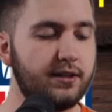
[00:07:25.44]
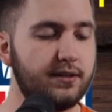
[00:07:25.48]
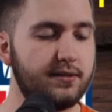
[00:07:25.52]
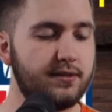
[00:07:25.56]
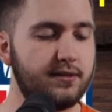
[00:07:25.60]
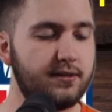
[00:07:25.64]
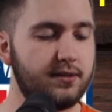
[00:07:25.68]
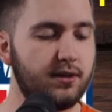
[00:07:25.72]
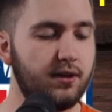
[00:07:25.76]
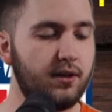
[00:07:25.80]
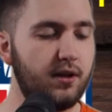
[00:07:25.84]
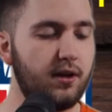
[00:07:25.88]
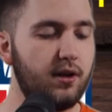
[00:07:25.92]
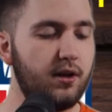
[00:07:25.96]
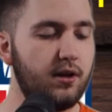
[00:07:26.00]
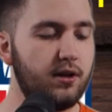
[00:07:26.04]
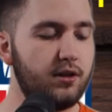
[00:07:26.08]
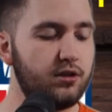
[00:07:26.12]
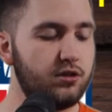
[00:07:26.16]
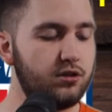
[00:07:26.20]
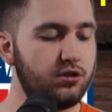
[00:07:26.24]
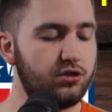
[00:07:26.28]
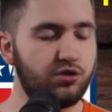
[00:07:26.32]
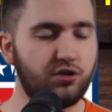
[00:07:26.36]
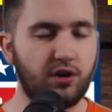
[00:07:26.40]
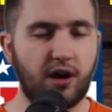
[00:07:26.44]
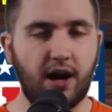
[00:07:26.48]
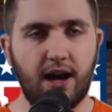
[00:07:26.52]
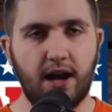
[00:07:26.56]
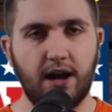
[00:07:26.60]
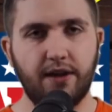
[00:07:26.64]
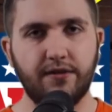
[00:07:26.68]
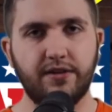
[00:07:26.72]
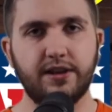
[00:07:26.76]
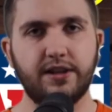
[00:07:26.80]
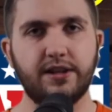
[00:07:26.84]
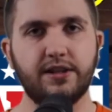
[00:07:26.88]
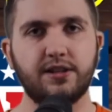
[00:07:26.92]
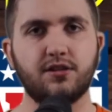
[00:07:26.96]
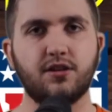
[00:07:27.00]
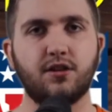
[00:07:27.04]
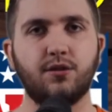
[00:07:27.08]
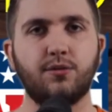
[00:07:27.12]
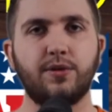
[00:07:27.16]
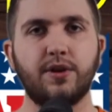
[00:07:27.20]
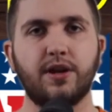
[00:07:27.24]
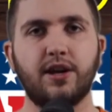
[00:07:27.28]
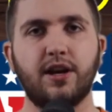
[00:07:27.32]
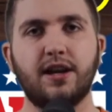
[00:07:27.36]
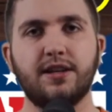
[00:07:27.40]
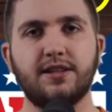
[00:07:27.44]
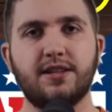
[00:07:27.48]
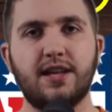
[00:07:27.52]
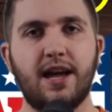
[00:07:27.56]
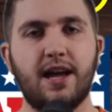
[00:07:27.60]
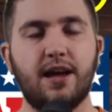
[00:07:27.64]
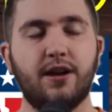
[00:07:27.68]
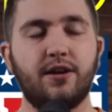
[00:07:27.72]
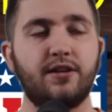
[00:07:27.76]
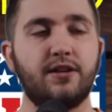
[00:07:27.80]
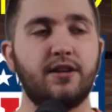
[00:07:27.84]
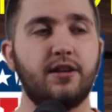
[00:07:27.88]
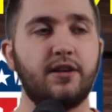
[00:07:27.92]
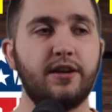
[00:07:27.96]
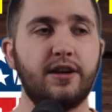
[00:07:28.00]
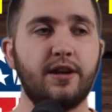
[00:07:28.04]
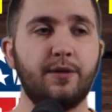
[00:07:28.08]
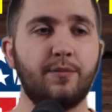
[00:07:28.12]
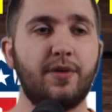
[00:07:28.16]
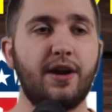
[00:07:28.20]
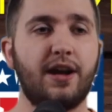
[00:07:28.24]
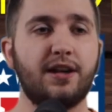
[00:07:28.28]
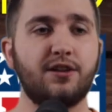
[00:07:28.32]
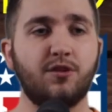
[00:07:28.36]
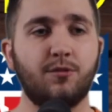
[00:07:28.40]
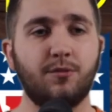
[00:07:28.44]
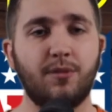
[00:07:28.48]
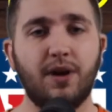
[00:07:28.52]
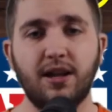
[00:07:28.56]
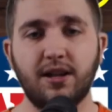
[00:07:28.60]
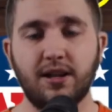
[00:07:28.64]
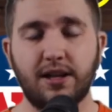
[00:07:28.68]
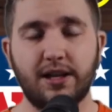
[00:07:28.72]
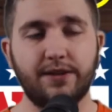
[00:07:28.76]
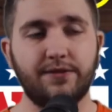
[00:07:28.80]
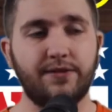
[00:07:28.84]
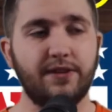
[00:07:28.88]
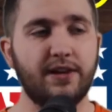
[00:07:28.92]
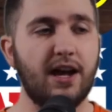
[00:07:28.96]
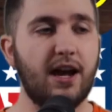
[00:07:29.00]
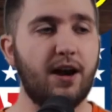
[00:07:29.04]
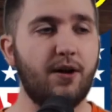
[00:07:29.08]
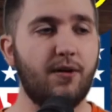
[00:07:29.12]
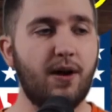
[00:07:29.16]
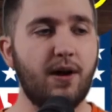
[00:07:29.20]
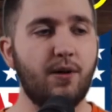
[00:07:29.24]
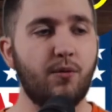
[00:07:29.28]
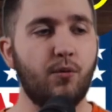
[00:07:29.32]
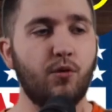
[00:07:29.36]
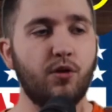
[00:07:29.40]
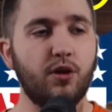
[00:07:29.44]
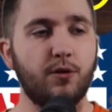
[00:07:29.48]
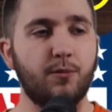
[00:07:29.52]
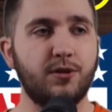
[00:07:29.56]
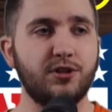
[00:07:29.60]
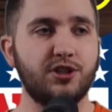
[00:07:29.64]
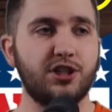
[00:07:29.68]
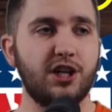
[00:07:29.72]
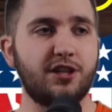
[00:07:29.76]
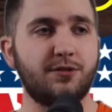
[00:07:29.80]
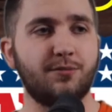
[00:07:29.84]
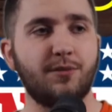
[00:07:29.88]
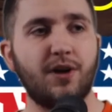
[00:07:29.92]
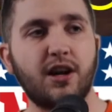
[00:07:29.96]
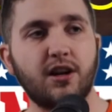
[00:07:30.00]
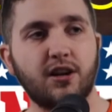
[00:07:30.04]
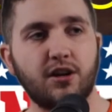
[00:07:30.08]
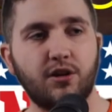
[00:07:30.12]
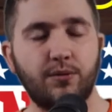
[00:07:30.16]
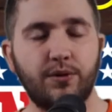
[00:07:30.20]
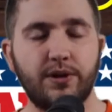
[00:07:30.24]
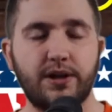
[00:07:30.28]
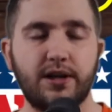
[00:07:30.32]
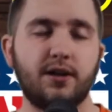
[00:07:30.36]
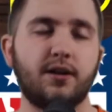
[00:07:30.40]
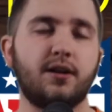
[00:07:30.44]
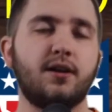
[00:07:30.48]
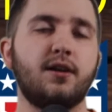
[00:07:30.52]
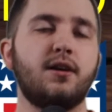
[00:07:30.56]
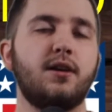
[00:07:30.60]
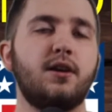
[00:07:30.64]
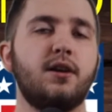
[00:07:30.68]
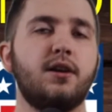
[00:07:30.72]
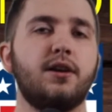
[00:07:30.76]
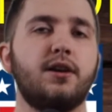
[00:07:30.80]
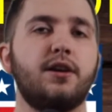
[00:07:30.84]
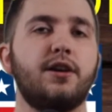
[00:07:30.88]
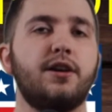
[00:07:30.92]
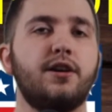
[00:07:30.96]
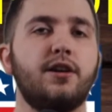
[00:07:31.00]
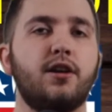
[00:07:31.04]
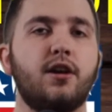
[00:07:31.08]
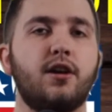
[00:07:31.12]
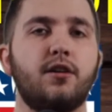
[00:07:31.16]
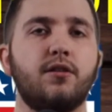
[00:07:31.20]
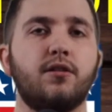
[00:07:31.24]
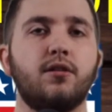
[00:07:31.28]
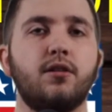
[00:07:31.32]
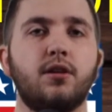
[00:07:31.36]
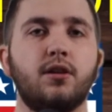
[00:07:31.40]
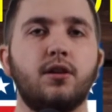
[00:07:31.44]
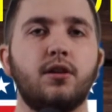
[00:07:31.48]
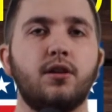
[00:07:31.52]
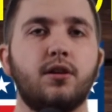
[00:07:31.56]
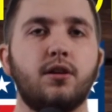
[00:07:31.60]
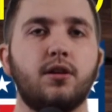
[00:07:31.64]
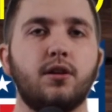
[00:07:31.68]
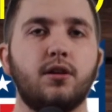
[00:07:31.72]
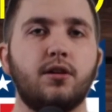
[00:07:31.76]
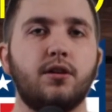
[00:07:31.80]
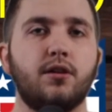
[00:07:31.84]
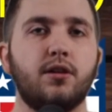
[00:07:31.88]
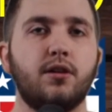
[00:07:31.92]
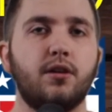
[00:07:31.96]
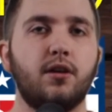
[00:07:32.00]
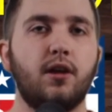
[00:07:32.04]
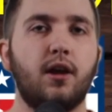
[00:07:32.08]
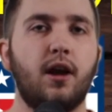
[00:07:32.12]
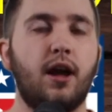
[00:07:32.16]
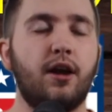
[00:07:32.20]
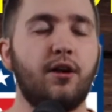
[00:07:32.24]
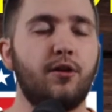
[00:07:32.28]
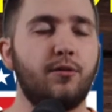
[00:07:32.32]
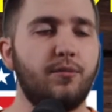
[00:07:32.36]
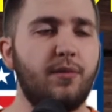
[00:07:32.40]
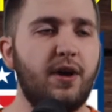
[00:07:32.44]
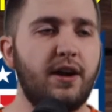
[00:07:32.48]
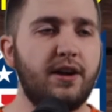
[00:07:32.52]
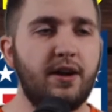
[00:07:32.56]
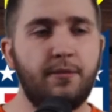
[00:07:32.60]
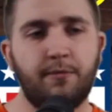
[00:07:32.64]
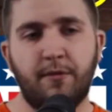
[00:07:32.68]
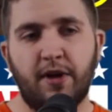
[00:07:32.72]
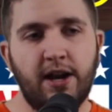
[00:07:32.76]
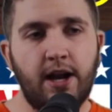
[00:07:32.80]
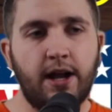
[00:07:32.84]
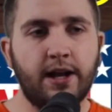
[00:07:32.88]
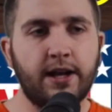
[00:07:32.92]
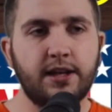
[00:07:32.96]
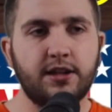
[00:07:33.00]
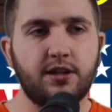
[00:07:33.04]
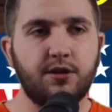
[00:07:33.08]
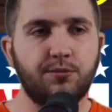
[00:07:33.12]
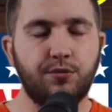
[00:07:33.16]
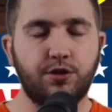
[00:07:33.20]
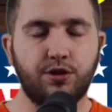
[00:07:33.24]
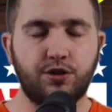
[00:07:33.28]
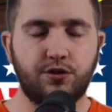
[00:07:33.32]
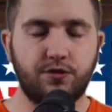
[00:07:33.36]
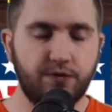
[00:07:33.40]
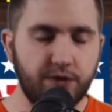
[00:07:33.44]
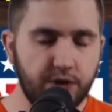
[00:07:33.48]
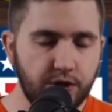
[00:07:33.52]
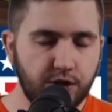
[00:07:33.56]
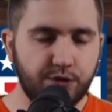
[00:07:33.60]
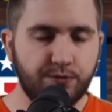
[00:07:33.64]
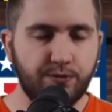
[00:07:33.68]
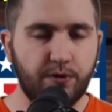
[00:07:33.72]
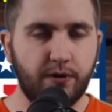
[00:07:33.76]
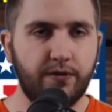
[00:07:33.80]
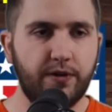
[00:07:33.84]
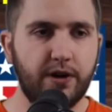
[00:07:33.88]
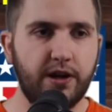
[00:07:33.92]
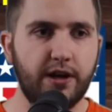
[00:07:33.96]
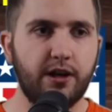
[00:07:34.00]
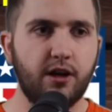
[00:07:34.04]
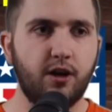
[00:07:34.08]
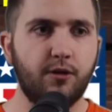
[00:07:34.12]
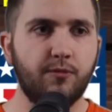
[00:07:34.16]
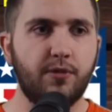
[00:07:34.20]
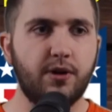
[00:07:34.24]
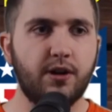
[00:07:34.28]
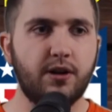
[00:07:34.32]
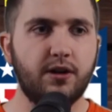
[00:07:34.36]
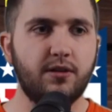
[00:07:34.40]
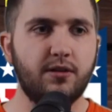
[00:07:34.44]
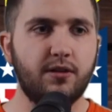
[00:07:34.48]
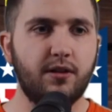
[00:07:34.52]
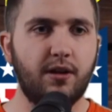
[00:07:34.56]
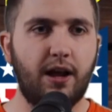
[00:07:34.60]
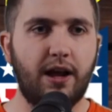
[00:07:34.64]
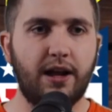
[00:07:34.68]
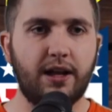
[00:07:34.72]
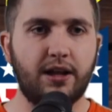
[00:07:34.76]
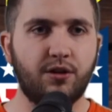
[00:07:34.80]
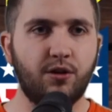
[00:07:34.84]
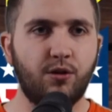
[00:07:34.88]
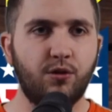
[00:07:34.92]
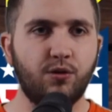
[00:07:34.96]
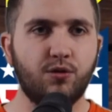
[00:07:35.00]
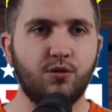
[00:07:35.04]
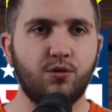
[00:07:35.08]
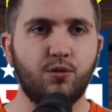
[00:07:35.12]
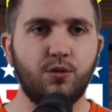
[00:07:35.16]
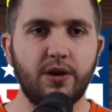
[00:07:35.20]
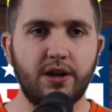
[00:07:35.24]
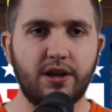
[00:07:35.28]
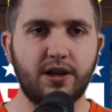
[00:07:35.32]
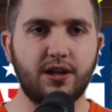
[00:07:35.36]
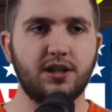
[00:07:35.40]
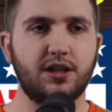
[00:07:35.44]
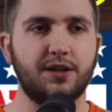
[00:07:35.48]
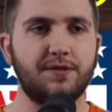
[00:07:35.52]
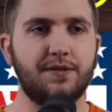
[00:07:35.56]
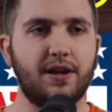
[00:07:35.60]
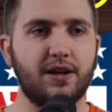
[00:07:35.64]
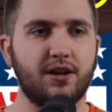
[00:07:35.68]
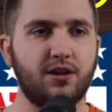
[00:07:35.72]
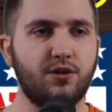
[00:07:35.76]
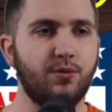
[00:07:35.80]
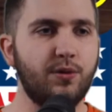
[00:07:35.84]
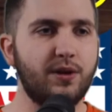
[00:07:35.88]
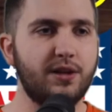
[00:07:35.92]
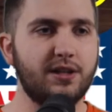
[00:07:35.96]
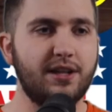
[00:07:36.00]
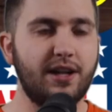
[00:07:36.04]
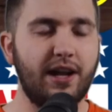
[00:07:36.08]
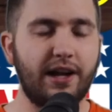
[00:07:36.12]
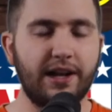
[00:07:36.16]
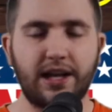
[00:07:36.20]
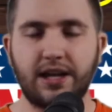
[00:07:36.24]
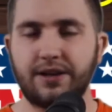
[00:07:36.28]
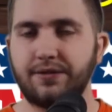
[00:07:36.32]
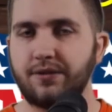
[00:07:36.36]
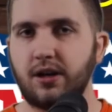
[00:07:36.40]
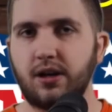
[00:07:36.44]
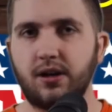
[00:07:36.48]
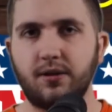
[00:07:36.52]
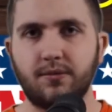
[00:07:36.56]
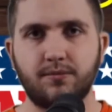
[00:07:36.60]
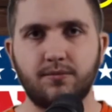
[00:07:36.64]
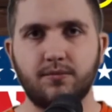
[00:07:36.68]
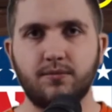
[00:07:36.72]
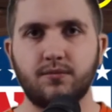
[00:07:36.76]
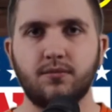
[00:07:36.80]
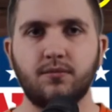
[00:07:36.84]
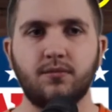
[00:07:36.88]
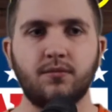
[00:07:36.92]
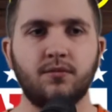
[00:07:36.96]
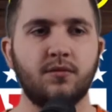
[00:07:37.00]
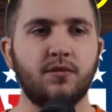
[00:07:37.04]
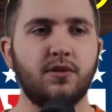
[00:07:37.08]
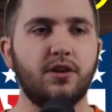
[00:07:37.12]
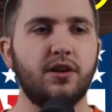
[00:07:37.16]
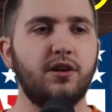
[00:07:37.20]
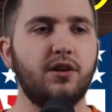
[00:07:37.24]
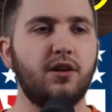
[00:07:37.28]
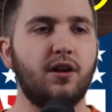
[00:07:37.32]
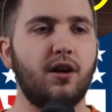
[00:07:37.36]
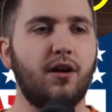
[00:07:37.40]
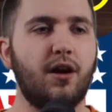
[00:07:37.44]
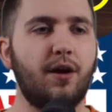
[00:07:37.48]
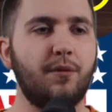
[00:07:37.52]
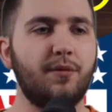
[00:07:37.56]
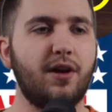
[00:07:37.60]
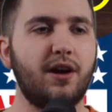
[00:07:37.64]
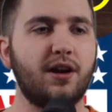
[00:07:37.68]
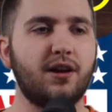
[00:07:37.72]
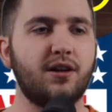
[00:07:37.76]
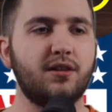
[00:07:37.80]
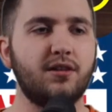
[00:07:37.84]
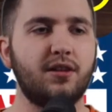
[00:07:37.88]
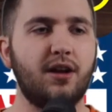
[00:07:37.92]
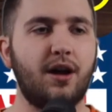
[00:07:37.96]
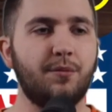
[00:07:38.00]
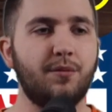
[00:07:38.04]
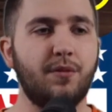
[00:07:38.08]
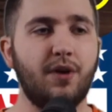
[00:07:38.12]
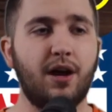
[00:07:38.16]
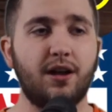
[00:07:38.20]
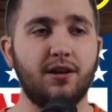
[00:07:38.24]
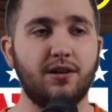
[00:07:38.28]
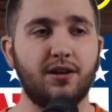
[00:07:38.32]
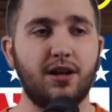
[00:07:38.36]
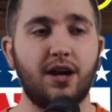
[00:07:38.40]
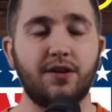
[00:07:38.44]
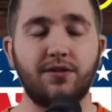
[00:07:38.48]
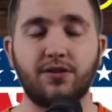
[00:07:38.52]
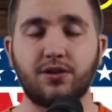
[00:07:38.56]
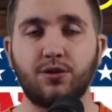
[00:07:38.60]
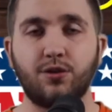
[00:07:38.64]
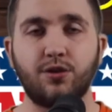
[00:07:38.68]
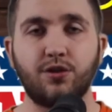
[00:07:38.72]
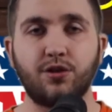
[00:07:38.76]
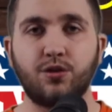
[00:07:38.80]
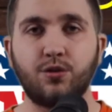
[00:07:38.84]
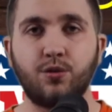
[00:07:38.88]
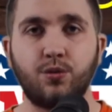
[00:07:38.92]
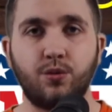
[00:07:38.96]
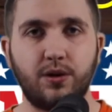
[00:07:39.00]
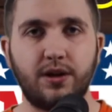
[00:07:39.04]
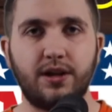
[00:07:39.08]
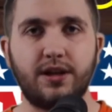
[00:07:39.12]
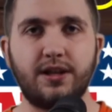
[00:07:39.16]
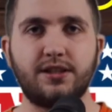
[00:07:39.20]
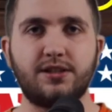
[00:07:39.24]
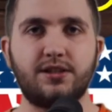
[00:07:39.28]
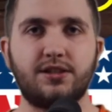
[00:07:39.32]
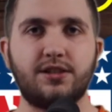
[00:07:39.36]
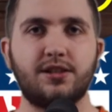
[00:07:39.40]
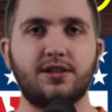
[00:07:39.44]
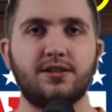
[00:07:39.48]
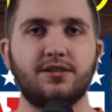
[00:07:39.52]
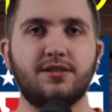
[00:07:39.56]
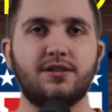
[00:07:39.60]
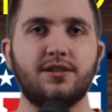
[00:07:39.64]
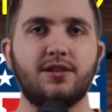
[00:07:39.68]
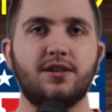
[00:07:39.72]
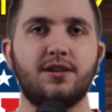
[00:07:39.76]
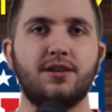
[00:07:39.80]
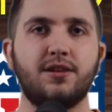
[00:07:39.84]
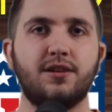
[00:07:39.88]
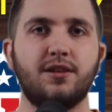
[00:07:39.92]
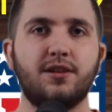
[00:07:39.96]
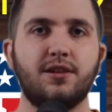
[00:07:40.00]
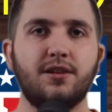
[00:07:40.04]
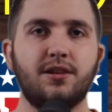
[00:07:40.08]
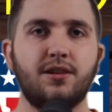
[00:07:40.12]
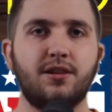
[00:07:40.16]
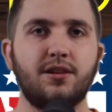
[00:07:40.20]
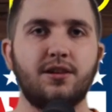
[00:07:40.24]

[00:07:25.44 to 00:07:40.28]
his drive and his career has had an impact on my life and how I want to project my career. You know, I might not get the most views per video, but I don't quit, because if I quit, then I give up. You know, I'm not ever going to quit. It's just